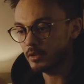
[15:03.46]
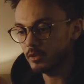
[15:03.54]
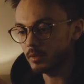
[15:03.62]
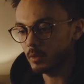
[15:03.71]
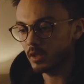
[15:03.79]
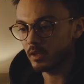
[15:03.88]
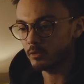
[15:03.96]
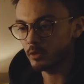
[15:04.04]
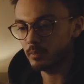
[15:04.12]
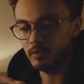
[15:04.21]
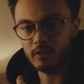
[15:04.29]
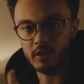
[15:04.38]
be doing more
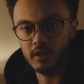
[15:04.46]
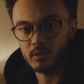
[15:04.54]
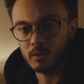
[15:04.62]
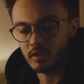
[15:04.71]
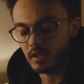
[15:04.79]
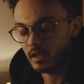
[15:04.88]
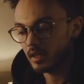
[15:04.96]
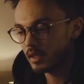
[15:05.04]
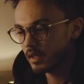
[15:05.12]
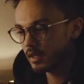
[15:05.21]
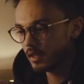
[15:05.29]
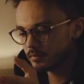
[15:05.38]
Lightroom if you guys want it.
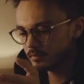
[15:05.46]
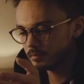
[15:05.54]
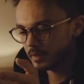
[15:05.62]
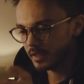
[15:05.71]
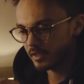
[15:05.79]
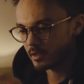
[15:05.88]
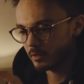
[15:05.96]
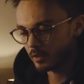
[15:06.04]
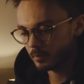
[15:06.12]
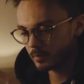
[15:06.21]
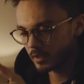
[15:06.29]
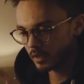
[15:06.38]
But yes, I
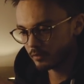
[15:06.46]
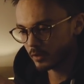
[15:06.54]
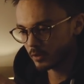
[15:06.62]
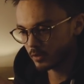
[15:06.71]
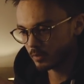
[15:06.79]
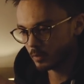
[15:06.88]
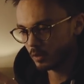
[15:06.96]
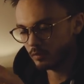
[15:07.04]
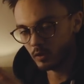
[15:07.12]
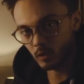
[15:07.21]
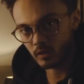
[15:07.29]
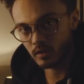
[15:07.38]
want to kind of focus on more
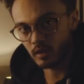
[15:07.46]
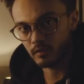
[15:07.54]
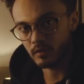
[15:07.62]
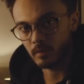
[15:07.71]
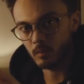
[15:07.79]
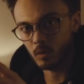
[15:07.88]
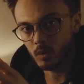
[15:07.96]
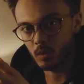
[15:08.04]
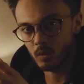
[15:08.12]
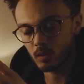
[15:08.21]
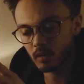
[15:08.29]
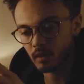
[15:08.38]
vlog stuff and
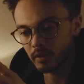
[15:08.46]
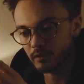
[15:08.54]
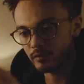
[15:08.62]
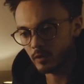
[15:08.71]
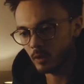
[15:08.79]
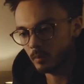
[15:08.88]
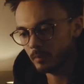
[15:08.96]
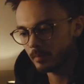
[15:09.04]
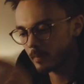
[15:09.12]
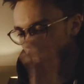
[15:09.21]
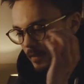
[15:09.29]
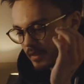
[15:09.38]
more kind of film
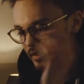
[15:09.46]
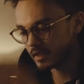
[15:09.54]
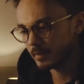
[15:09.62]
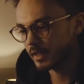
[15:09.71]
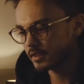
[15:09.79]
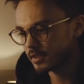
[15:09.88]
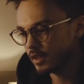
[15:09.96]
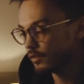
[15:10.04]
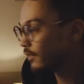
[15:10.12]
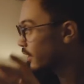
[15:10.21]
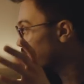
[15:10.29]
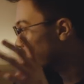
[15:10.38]
cinematic
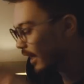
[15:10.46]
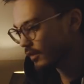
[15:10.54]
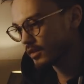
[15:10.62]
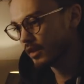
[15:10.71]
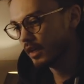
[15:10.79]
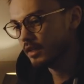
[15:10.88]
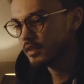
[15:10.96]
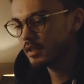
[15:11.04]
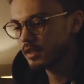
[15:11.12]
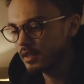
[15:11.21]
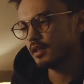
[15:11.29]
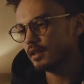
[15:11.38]
stuff outside.
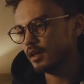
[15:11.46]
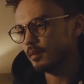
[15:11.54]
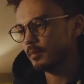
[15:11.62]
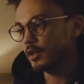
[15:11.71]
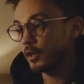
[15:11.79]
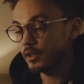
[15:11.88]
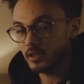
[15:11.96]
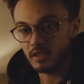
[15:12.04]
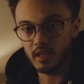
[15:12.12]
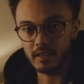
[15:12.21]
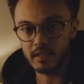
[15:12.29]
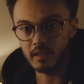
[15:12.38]
I know you guys
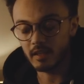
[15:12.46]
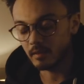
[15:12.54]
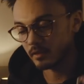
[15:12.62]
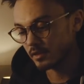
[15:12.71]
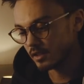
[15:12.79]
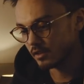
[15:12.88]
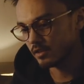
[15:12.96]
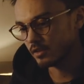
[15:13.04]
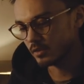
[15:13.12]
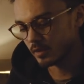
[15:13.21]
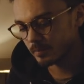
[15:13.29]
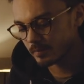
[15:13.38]
like it and I'll continue to
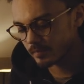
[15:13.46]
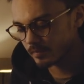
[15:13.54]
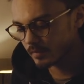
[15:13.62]
do them